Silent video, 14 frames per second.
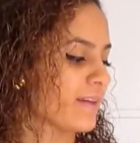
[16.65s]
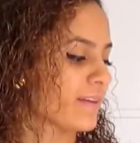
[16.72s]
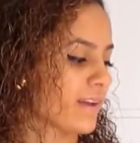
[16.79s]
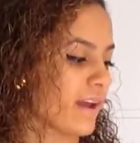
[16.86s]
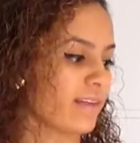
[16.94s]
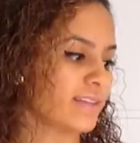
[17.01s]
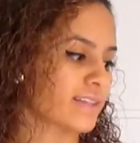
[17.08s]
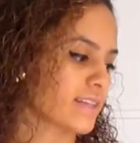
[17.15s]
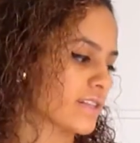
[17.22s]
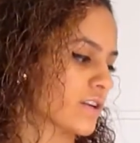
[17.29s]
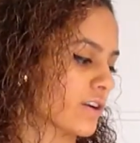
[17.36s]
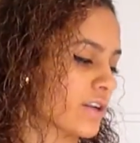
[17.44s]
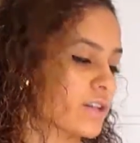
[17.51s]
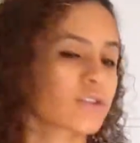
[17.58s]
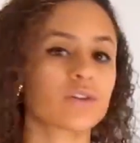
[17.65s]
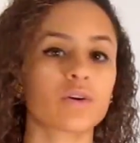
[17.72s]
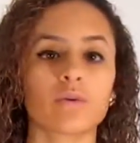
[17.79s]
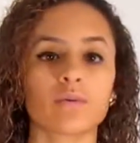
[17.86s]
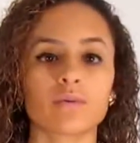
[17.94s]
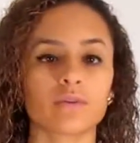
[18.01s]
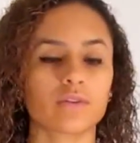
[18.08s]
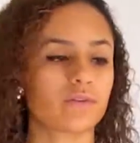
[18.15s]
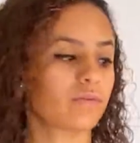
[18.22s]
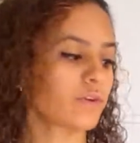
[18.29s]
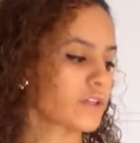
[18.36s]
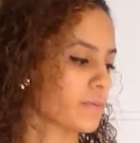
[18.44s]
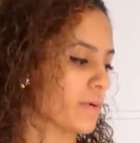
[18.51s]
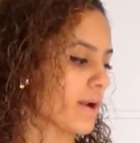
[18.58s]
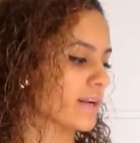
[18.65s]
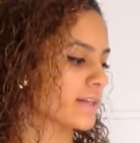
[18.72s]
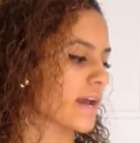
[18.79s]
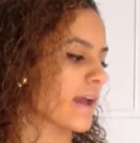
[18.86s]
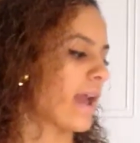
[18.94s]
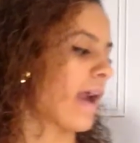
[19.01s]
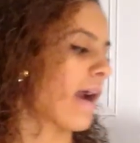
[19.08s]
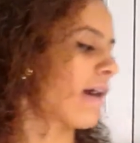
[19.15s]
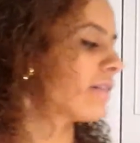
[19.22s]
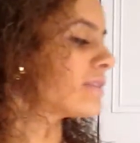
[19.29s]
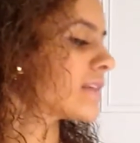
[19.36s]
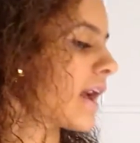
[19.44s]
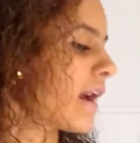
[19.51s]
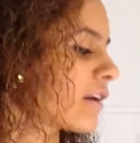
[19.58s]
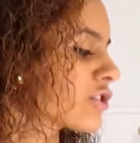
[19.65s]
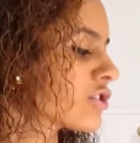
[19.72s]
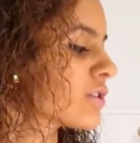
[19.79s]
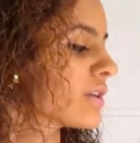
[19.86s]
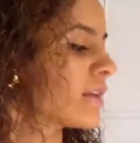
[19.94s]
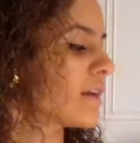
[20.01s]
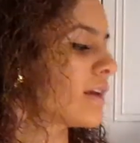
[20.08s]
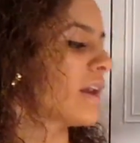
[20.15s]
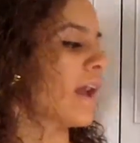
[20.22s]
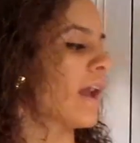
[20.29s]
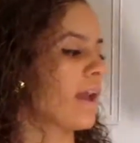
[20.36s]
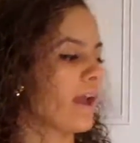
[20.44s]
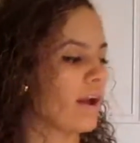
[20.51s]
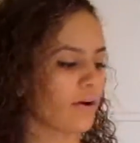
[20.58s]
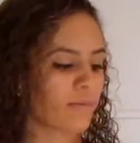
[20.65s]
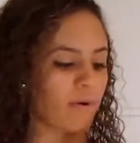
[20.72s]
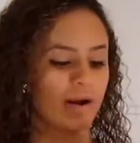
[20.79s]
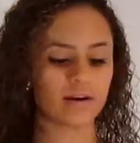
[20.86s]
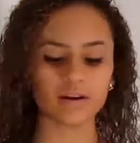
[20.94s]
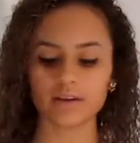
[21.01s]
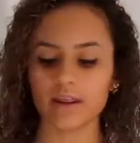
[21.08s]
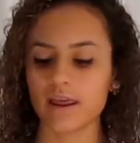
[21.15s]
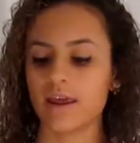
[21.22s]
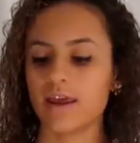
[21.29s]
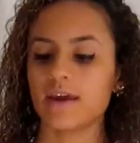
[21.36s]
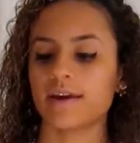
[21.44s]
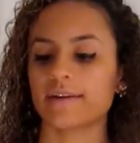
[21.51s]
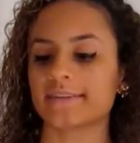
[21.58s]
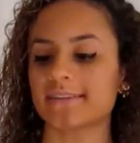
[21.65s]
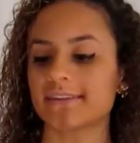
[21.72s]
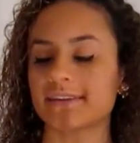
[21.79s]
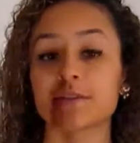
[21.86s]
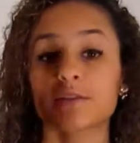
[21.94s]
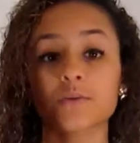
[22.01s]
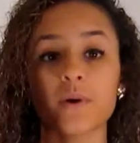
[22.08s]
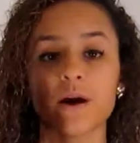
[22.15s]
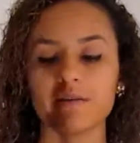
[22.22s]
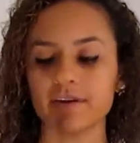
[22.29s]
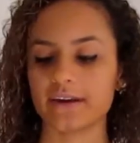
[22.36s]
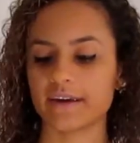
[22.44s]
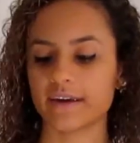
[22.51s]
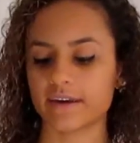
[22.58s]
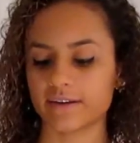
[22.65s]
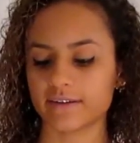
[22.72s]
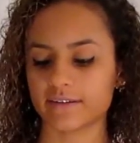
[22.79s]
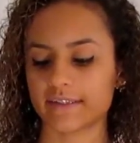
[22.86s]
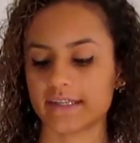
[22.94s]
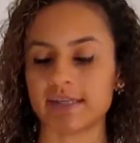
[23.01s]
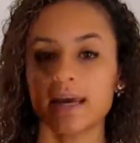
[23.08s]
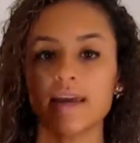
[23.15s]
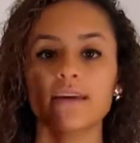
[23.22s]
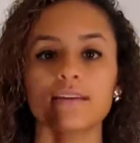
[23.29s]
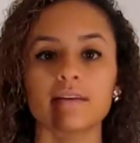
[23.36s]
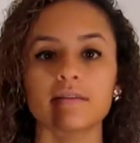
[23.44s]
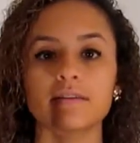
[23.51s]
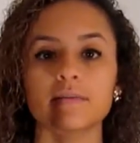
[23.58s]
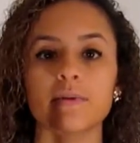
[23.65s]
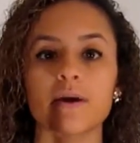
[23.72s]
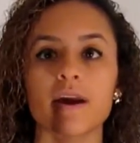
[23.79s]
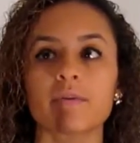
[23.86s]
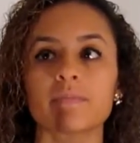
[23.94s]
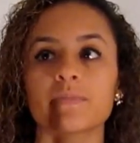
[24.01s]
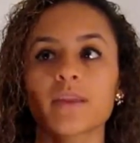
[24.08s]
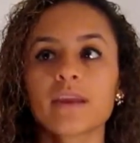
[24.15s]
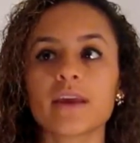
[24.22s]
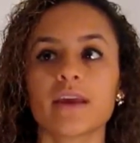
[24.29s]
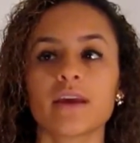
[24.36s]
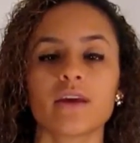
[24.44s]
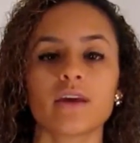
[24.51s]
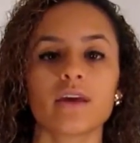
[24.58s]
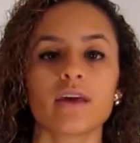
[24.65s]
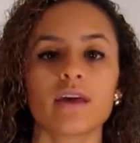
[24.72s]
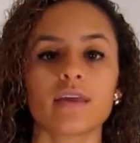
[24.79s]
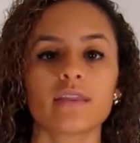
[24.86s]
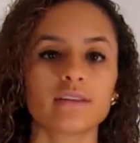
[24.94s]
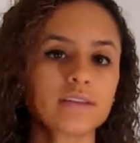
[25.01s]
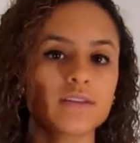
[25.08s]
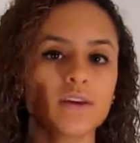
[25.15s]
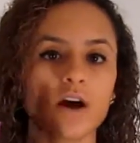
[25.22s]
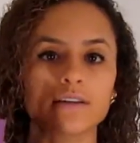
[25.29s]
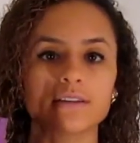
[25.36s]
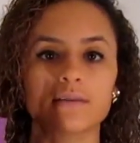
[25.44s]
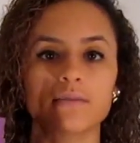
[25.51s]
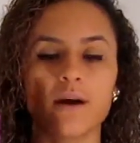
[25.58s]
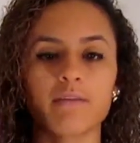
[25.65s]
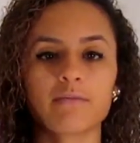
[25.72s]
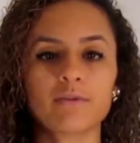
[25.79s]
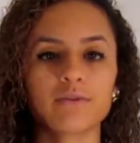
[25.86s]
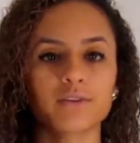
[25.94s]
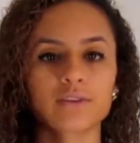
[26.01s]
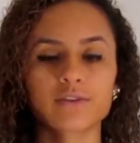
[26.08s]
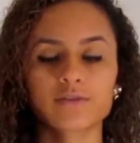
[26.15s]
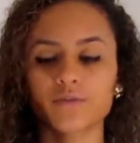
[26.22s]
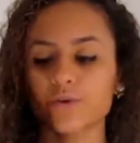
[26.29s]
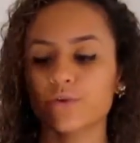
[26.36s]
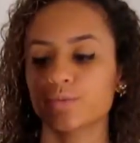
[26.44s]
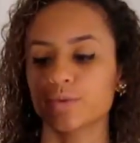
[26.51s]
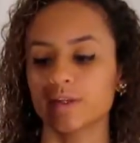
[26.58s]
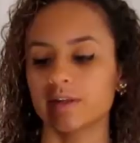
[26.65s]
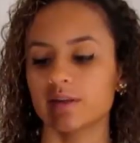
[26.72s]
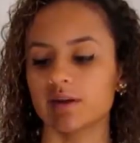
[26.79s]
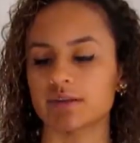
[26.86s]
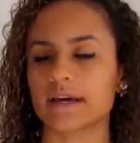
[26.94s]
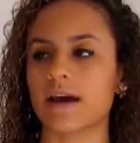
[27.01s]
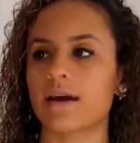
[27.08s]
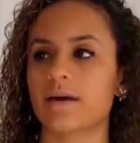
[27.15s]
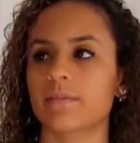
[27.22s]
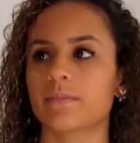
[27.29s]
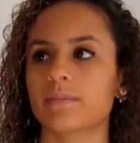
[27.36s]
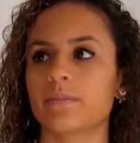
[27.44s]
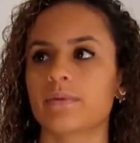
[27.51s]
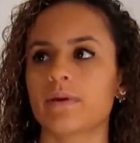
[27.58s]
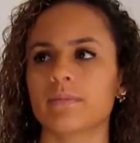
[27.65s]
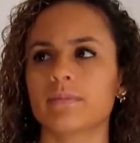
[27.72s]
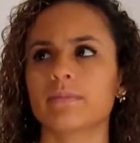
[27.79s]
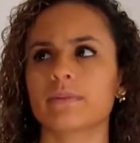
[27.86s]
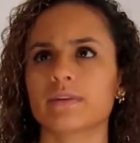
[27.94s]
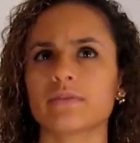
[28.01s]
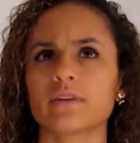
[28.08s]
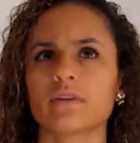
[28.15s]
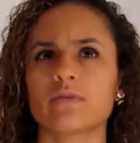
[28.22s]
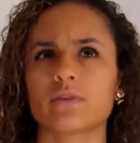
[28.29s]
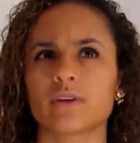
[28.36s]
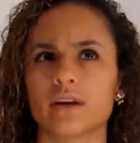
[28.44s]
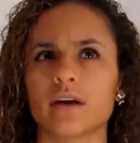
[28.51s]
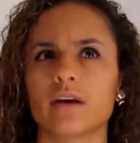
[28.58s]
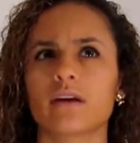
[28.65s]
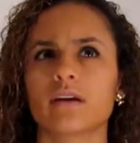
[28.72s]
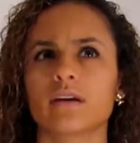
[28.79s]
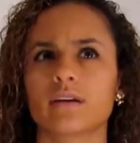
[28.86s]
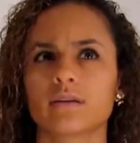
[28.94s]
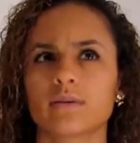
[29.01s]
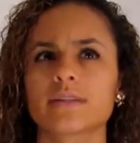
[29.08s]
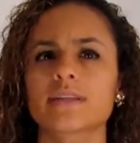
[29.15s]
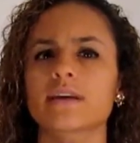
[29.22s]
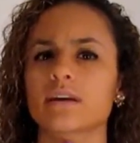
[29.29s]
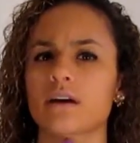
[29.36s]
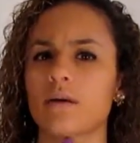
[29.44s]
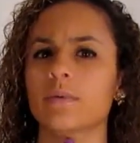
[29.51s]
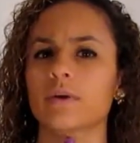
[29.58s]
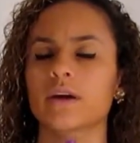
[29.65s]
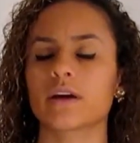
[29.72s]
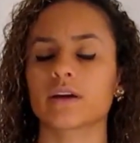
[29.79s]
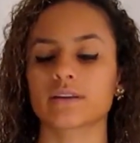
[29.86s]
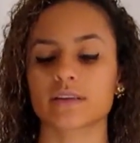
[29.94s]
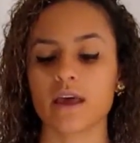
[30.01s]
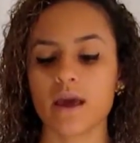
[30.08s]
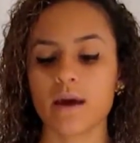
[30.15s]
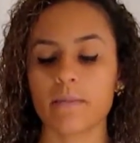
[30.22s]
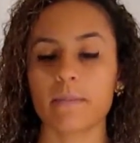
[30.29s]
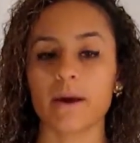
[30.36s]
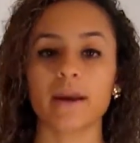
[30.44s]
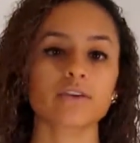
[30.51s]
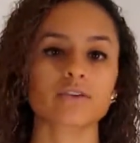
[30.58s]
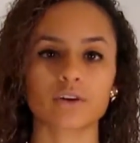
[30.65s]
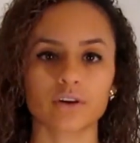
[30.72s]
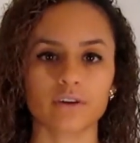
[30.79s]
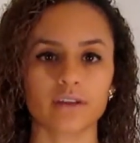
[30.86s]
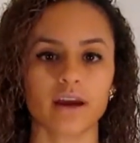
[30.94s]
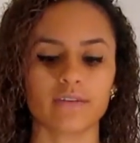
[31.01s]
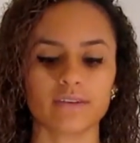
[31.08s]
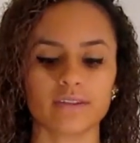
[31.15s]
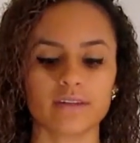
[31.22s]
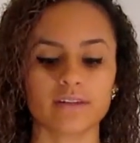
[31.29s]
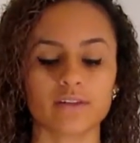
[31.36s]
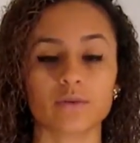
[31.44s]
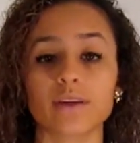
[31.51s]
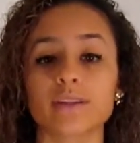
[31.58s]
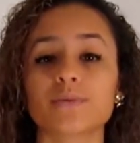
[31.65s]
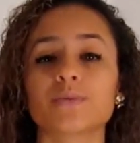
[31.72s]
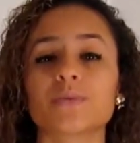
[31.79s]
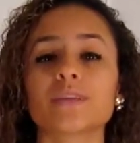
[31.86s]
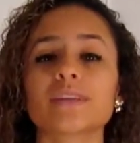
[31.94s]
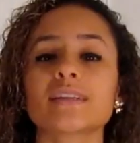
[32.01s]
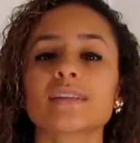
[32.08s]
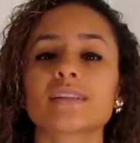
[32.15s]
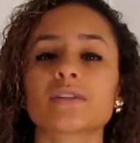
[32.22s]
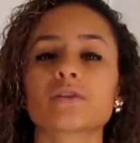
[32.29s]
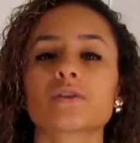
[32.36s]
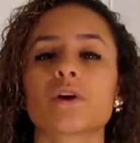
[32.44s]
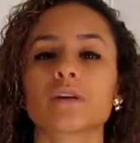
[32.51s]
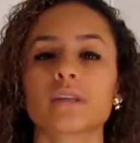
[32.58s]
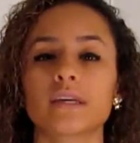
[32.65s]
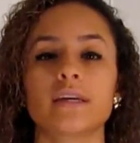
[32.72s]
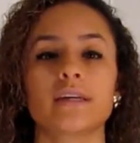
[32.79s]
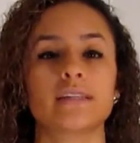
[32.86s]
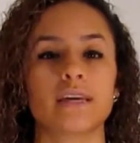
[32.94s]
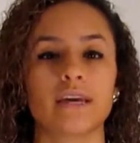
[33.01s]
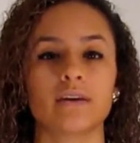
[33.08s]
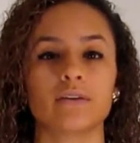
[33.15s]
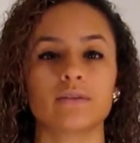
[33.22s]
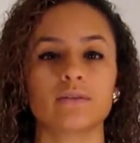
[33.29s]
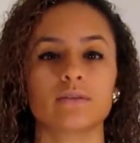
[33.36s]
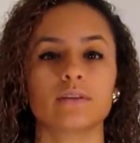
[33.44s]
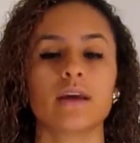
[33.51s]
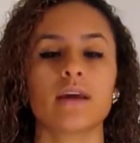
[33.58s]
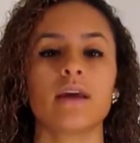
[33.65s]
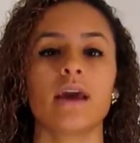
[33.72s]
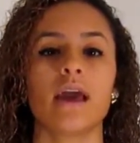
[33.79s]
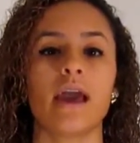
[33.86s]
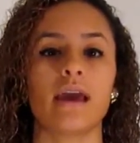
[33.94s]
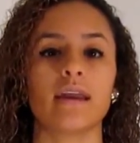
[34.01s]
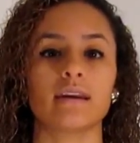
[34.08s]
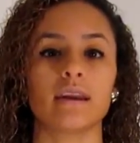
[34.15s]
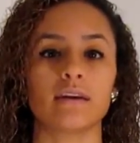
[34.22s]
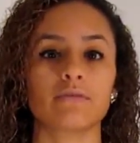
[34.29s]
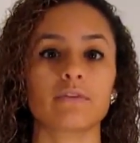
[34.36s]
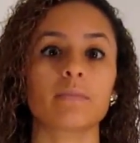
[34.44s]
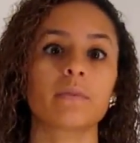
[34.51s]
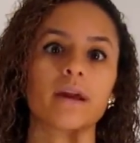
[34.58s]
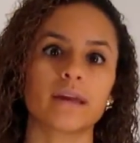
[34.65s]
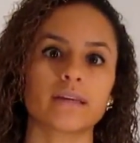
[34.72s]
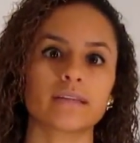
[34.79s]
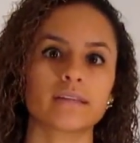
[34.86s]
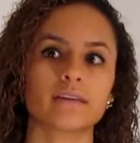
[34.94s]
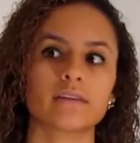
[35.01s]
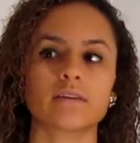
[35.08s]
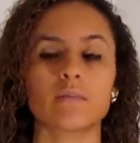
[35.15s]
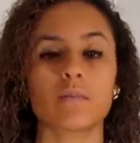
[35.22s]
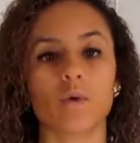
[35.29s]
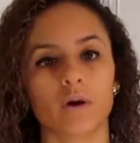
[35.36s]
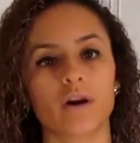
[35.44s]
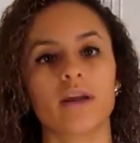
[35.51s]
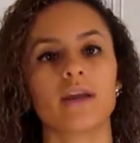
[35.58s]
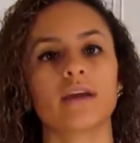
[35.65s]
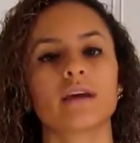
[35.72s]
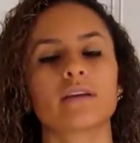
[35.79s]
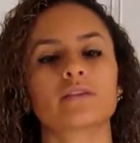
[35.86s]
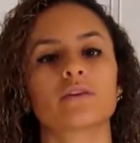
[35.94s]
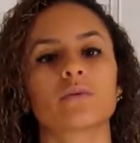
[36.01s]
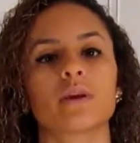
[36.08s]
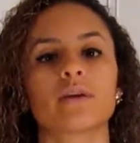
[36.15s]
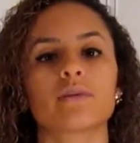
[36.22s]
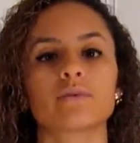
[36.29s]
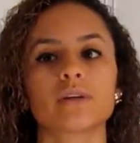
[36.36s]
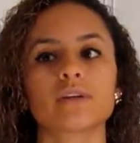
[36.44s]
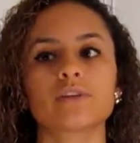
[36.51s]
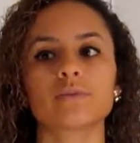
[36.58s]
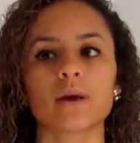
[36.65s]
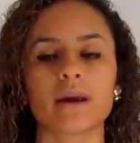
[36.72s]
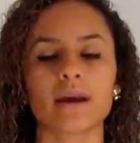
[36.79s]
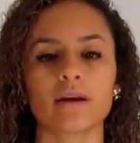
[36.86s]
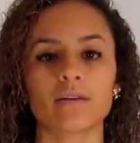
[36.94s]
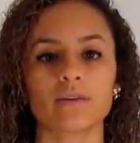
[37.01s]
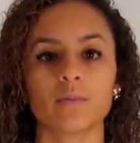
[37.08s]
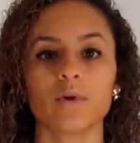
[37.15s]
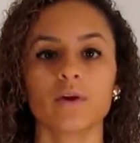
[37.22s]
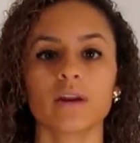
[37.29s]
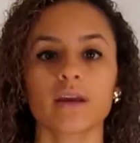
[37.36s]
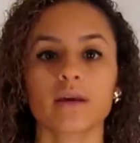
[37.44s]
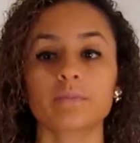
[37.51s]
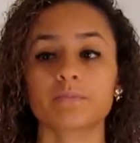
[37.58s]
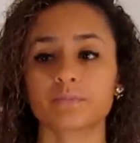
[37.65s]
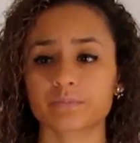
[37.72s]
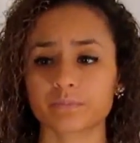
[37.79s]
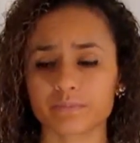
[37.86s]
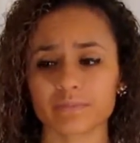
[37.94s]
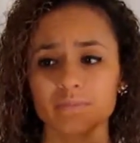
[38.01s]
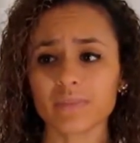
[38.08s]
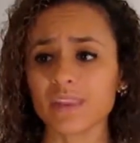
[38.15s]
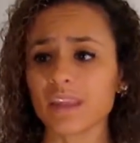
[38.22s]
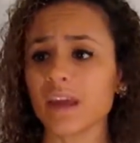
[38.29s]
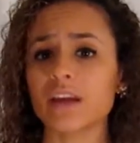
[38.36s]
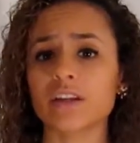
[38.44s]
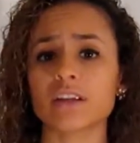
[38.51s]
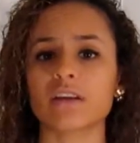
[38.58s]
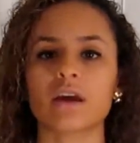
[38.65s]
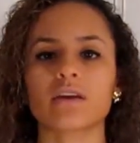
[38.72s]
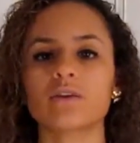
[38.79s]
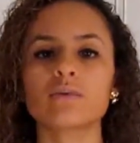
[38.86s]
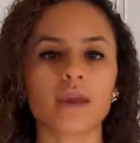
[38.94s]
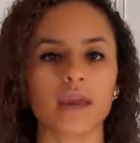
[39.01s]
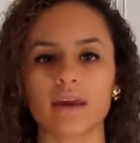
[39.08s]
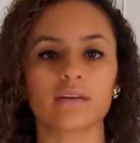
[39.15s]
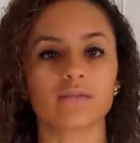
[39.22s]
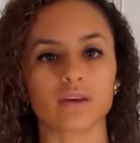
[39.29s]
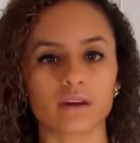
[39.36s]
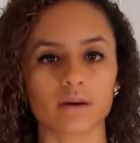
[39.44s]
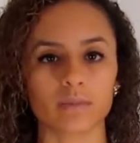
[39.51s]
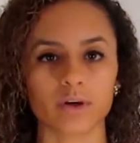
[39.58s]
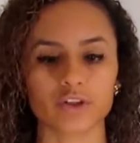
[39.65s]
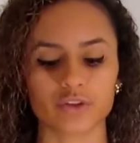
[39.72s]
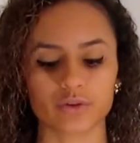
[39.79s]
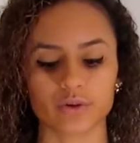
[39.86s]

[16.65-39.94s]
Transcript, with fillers: yeah, let's get started. So the first product I have is actually a hair product. It's this Suave Kids Detangling Spray. This is awesome. I've been using this for a really long time, definitely over a year. I want to say a couple years. My hair's curly, obviously, so it gets really snarly and tangled from night to morning. And so when I redo my hair in the morning, you can't even get a brush through